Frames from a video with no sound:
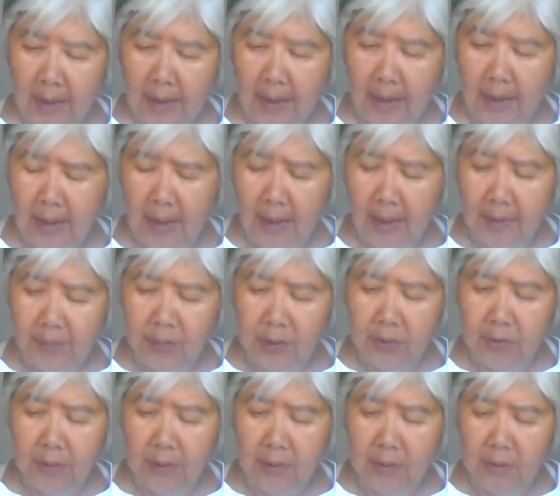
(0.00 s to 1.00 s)
And I'm
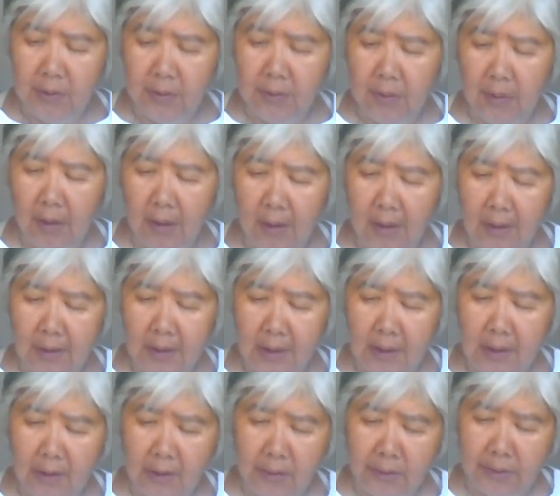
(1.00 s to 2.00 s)
doing 2
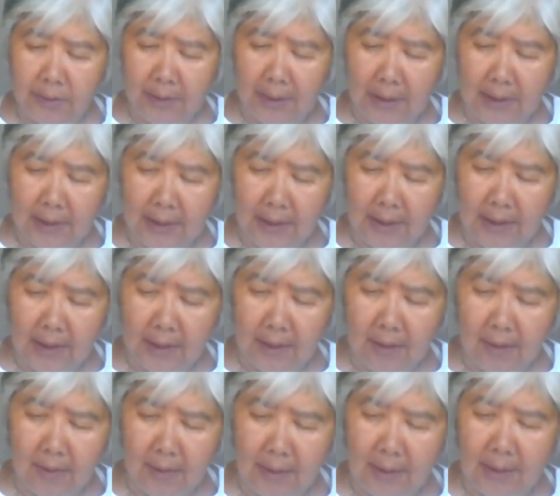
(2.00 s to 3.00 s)
cardios a day,
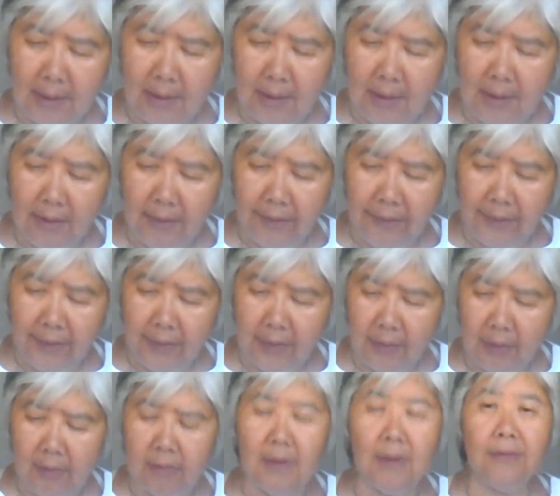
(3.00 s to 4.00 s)
like you
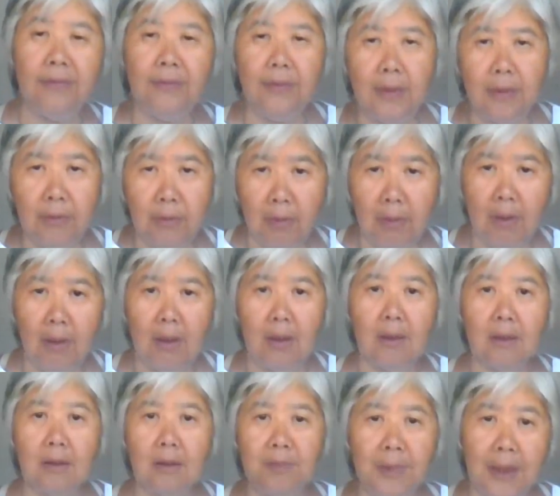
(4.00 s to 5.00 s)
go out for a
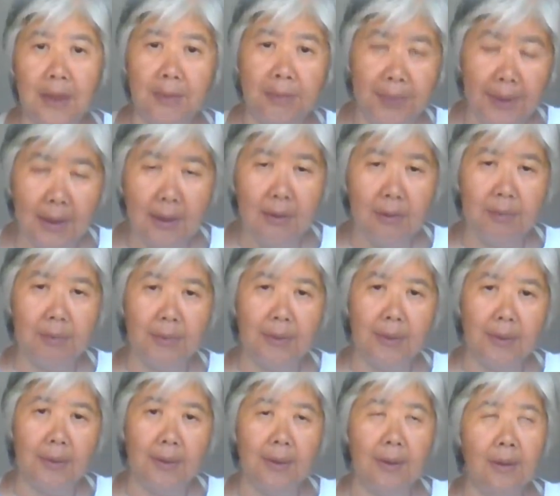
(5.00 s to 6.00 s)
walk, play
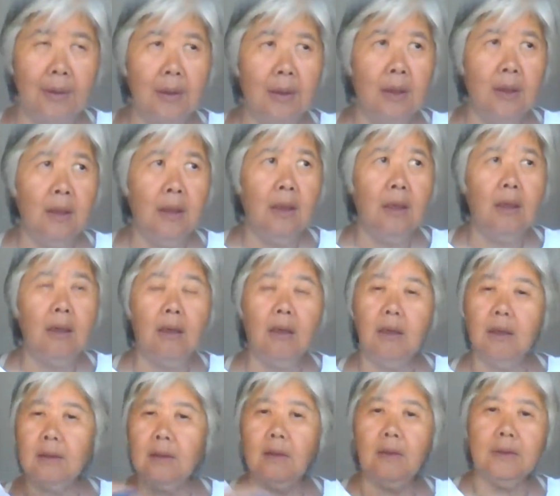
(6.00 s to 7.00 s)
pickleball,
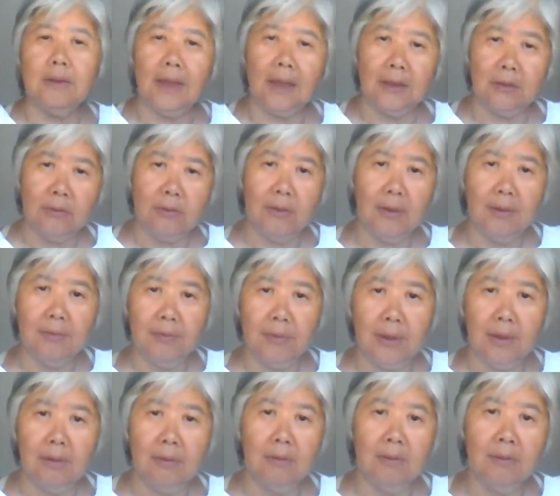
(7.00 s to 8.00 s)
or go down
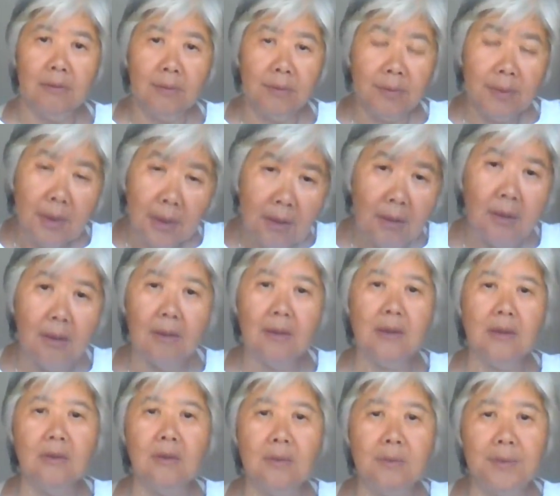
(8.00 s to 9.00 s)
treadmill.
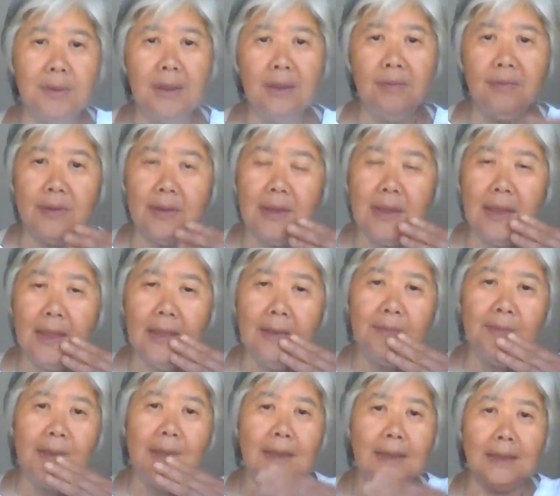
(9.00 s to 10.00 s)
It could be even 10
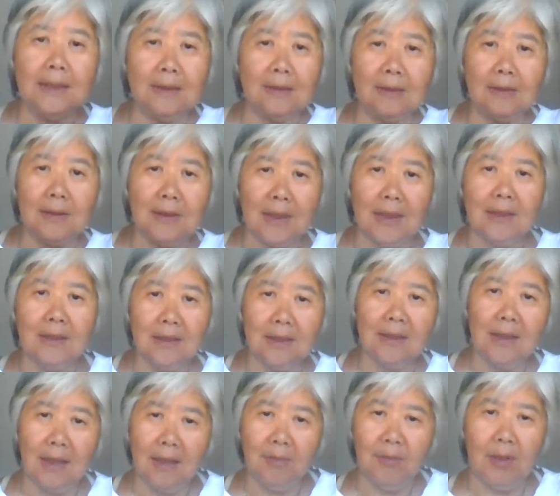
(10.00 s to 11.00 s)
minutes the second
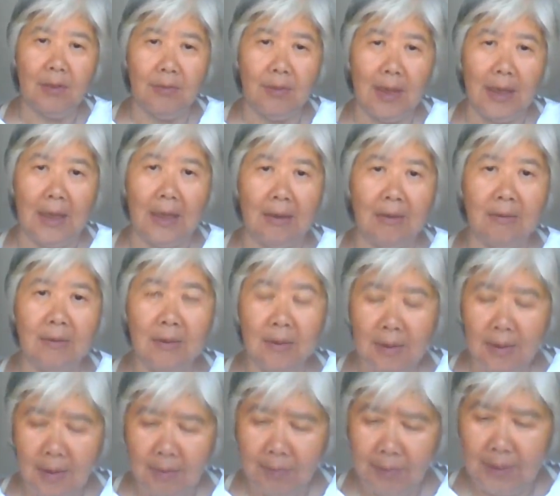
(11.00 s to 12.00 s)
time around,
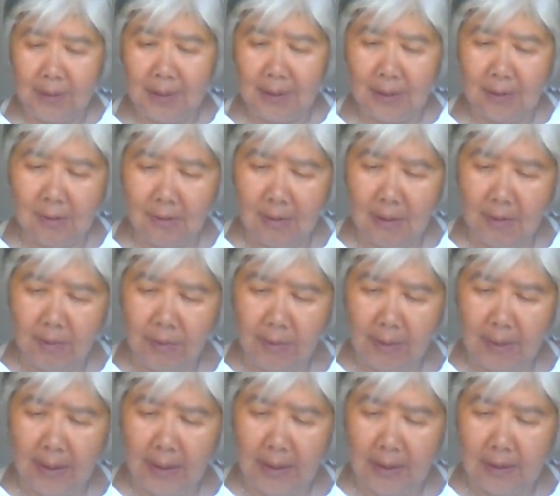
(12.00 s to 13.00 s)
but just to keep
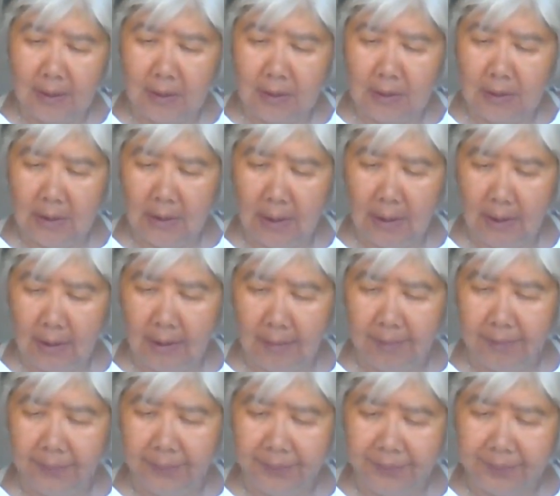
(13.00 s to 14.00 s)
the energy
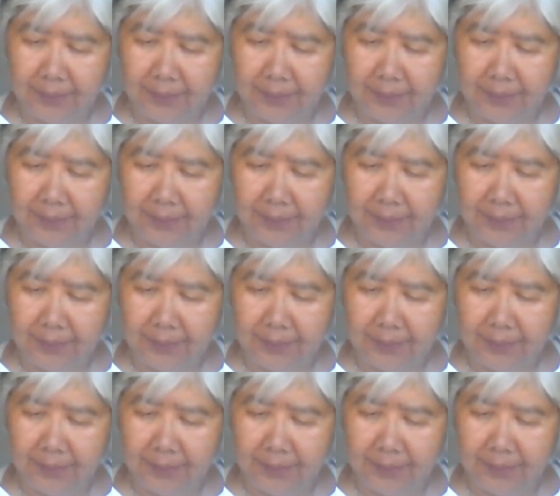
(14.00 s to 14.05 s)
up.